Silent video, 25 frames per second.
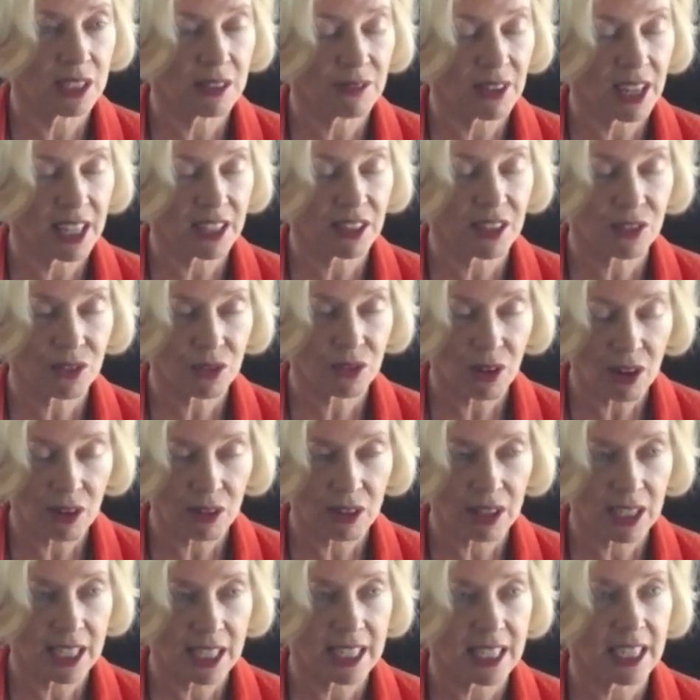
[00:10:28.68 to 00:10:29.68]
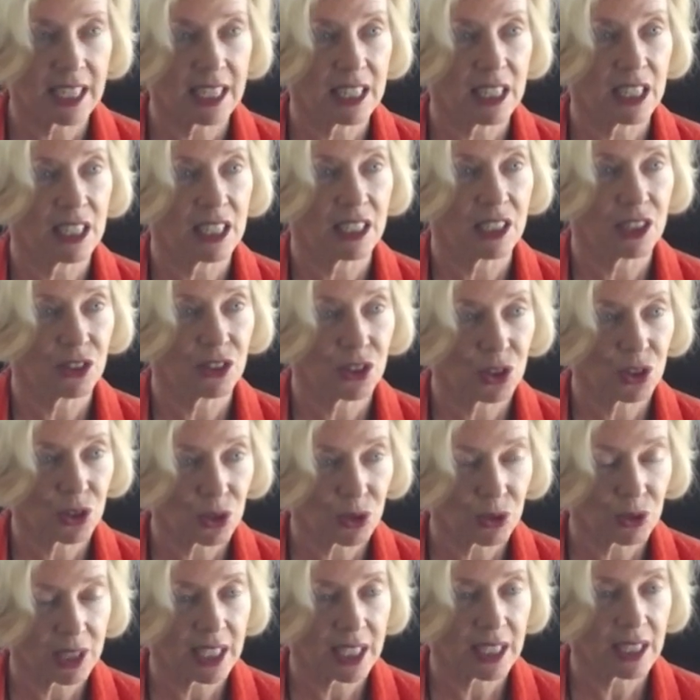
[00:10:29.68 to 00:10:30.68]
to invest strongly in
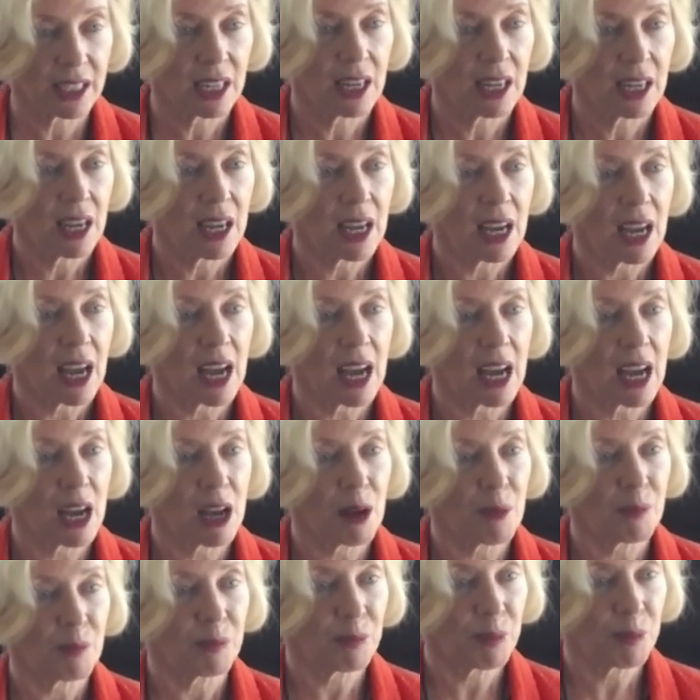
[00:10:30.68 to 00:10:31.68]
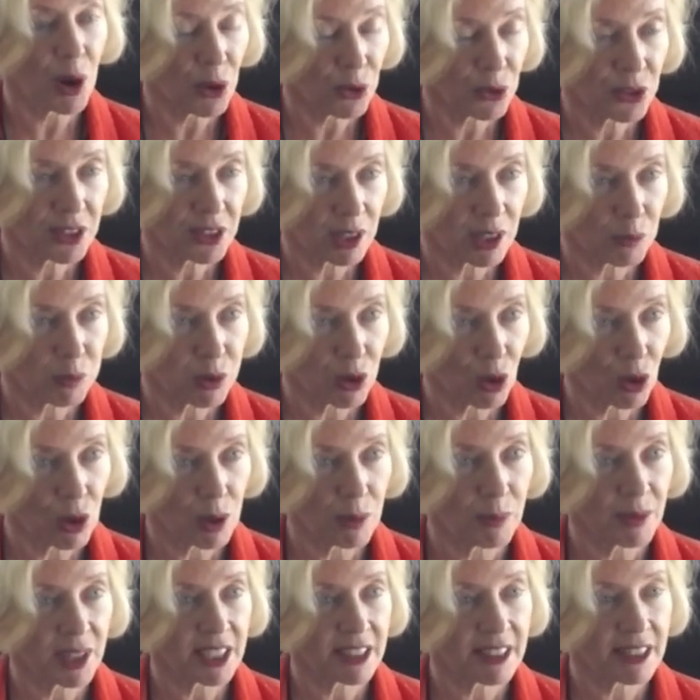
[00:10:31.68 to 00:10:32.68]
ensuring
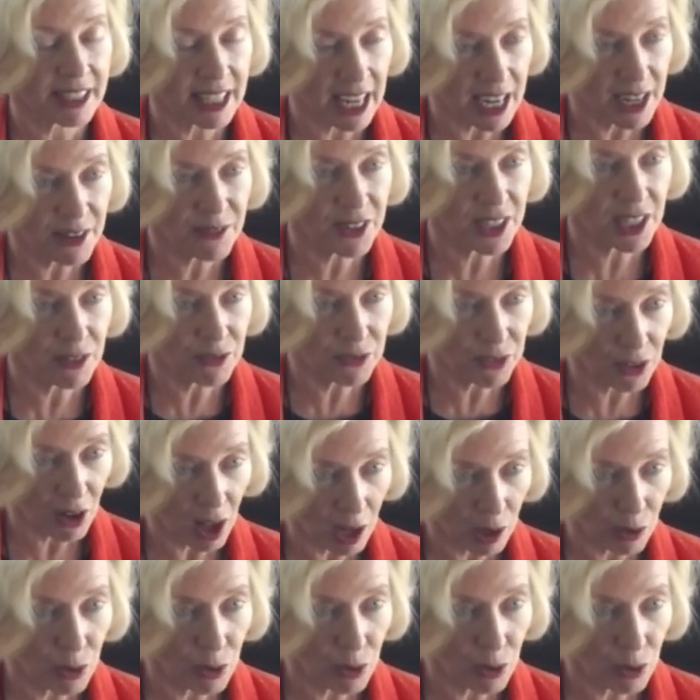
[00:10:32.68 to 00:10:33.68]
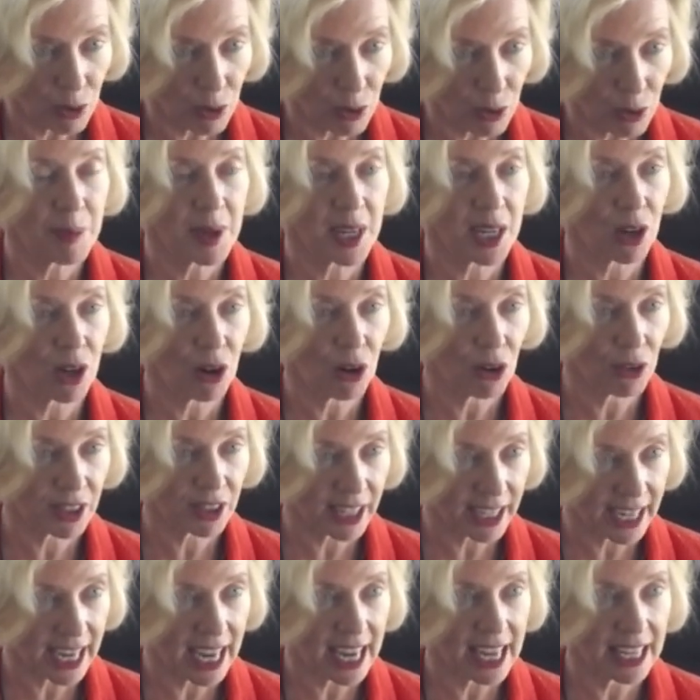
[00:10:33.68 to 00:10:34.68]
post-deployment safety follow-up, because
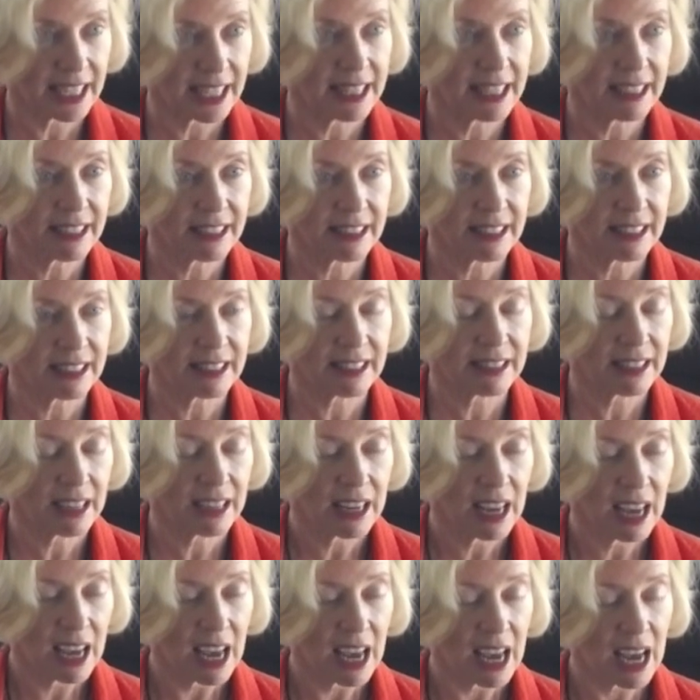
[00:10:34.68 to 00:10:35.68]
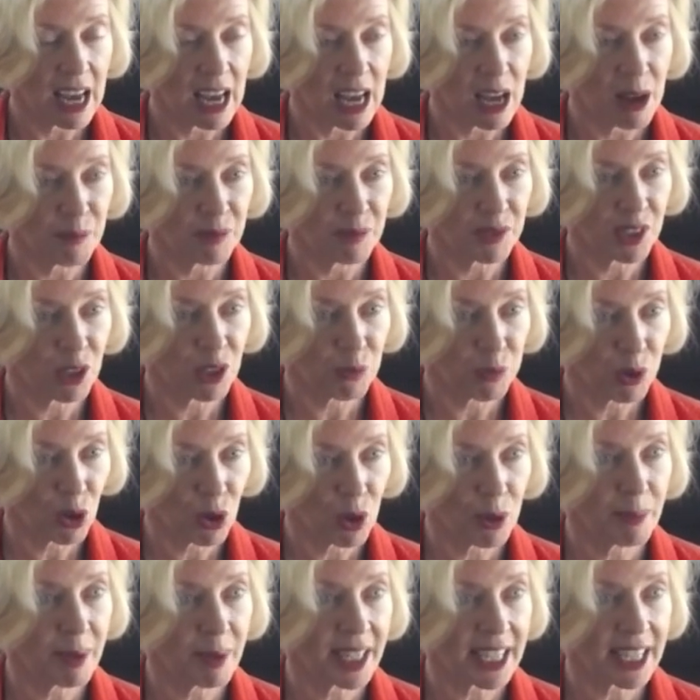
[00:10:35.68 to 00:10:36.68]
again, this is
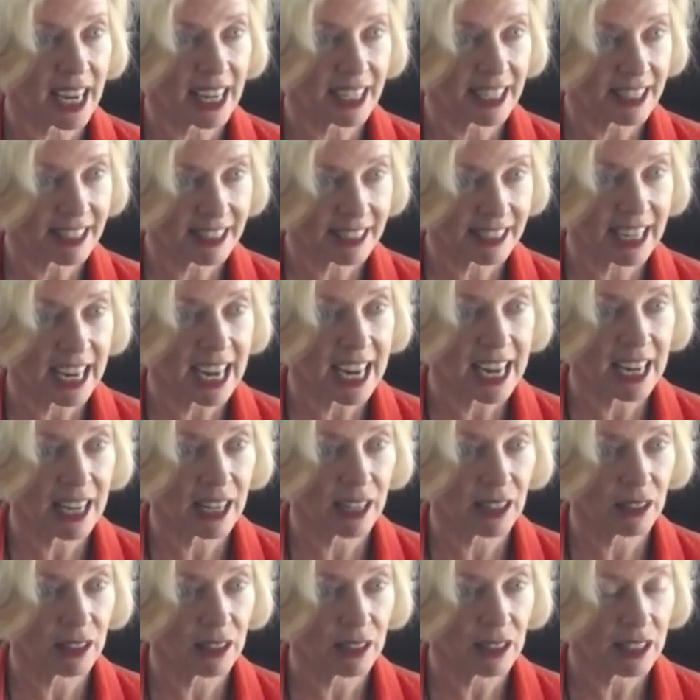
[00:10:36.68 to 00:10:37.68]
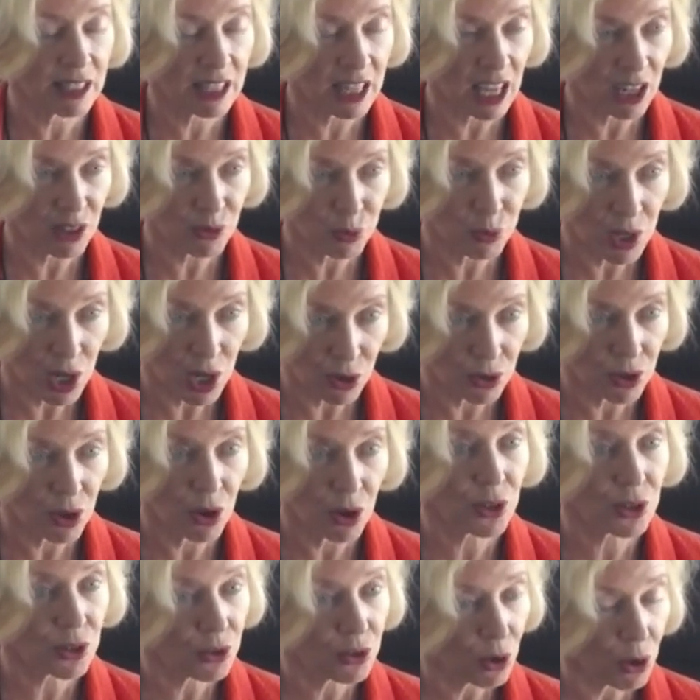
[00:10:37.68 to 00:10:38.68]
deployment at a scale that we are
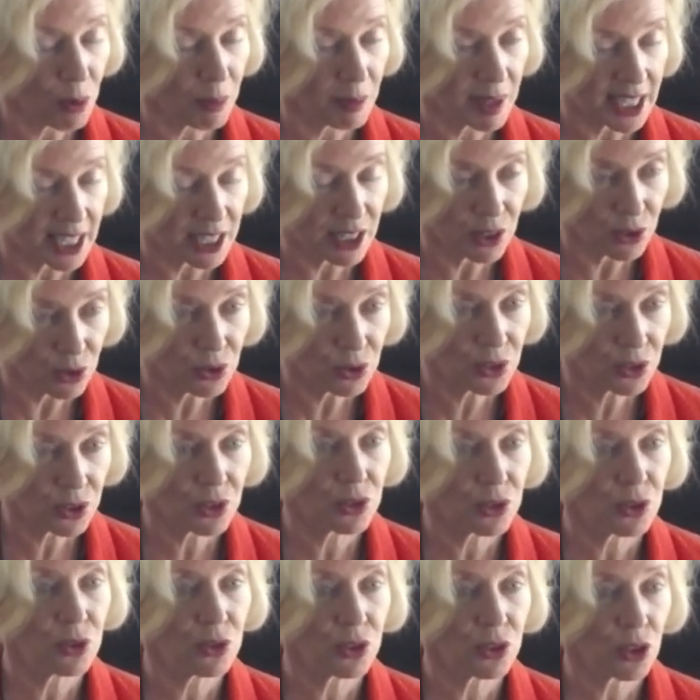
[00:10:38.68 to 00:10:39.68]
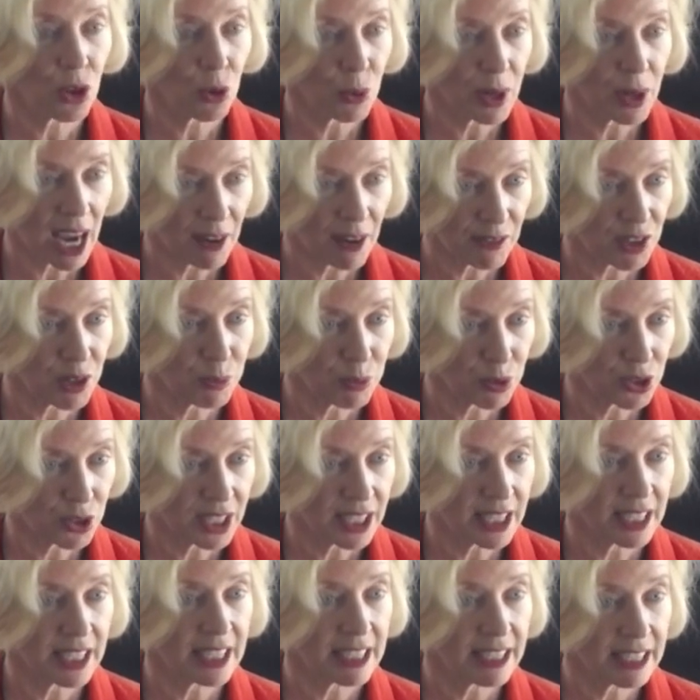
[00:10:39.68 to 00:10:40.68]
not normally used to. So we have to put
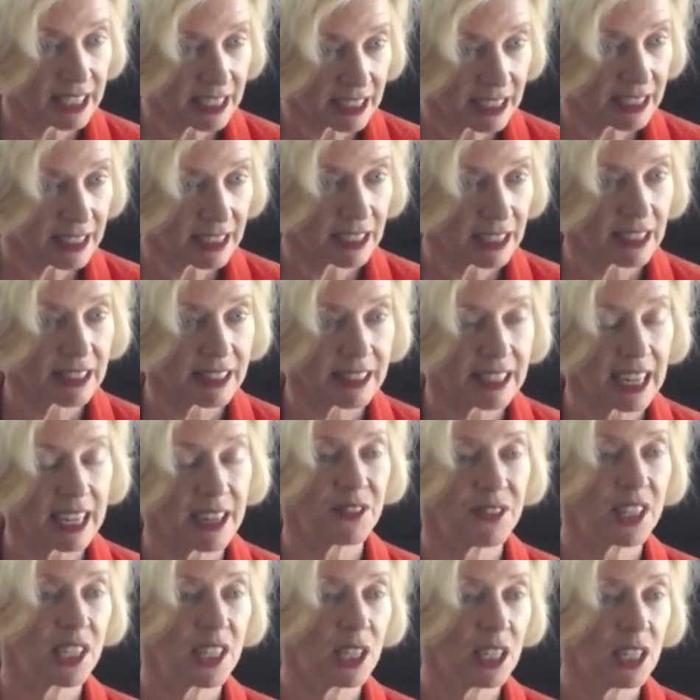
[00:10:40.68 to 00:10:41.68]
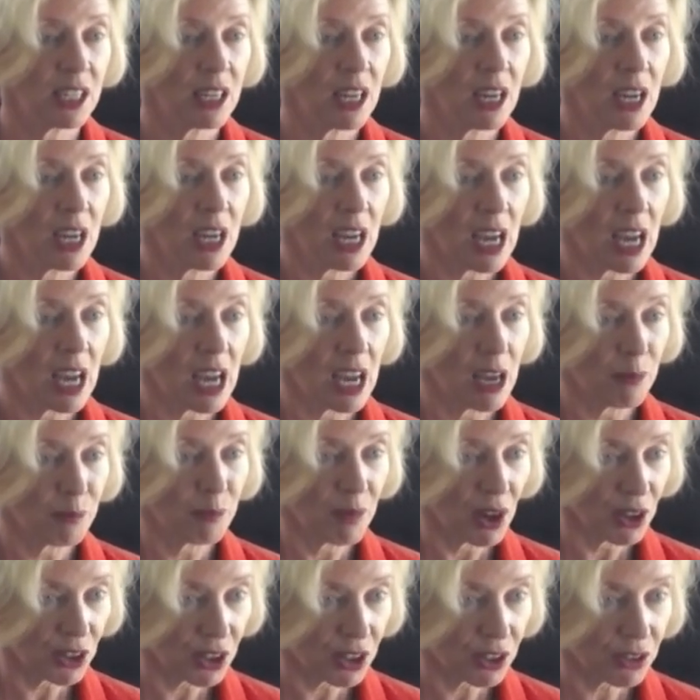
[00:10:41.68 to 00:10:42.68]
in additional safety
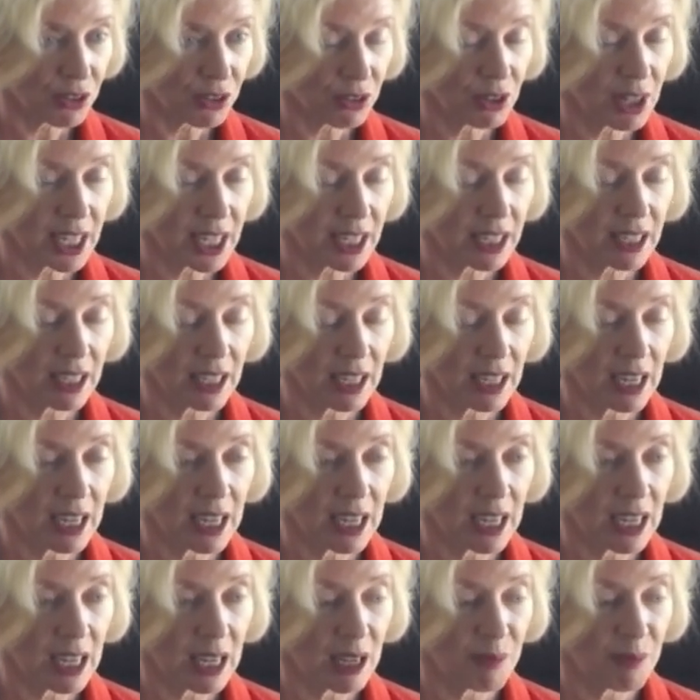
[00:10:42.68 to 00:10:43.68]
monitoring